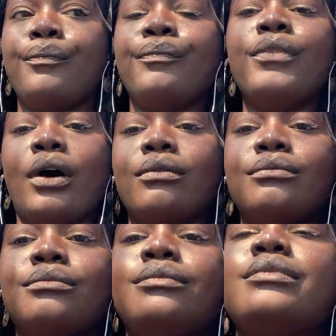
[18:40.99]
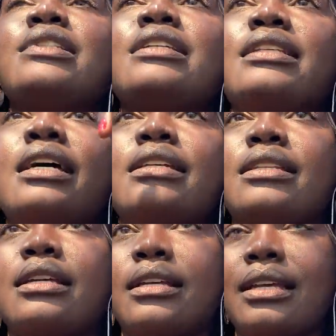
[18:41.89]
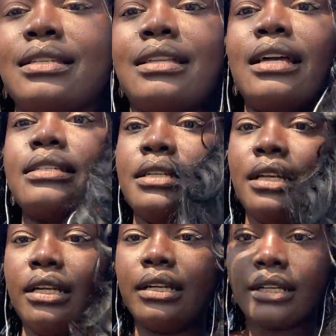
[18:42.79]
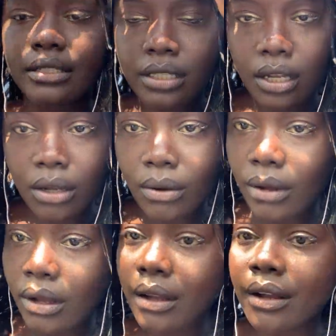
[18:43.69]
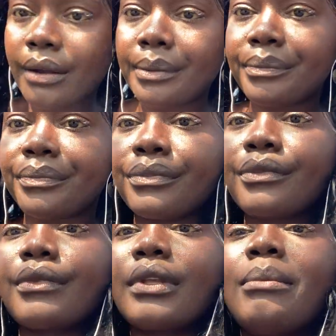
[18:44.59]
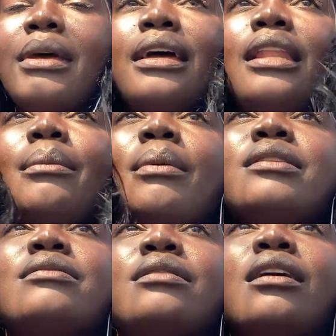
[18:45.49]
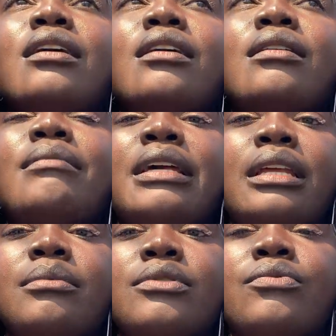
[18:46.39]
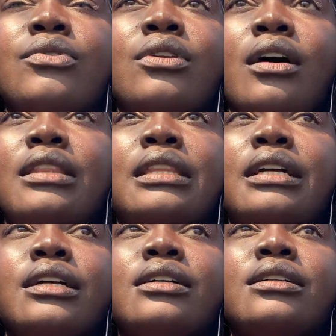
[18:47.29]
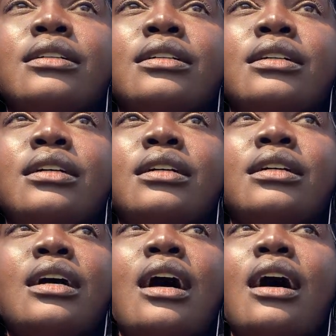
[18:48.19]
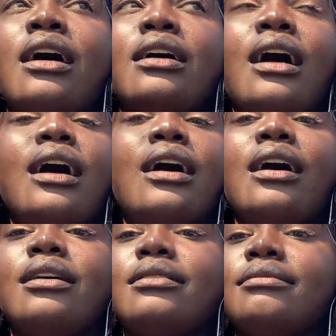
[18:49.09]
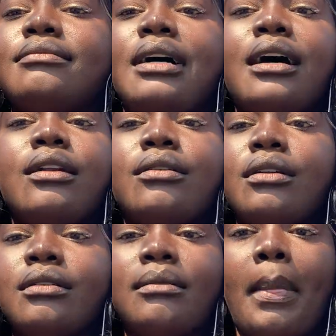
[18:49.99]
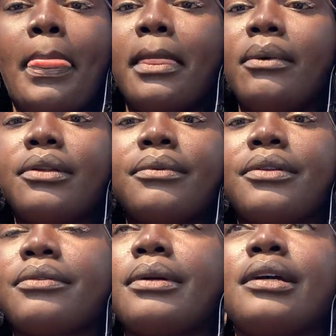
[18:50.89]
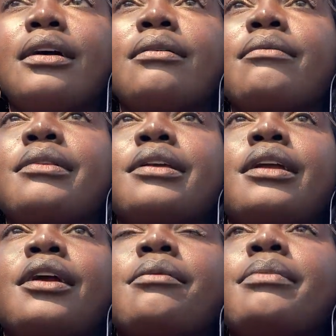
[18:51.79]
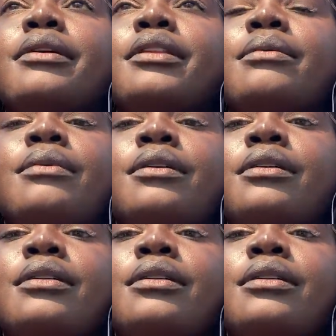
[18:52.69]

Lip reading: no, the anxiety is anxietying. So mais la plupart du temps my neighbors were not there. I don't know what we were doing. I don't really care, but they were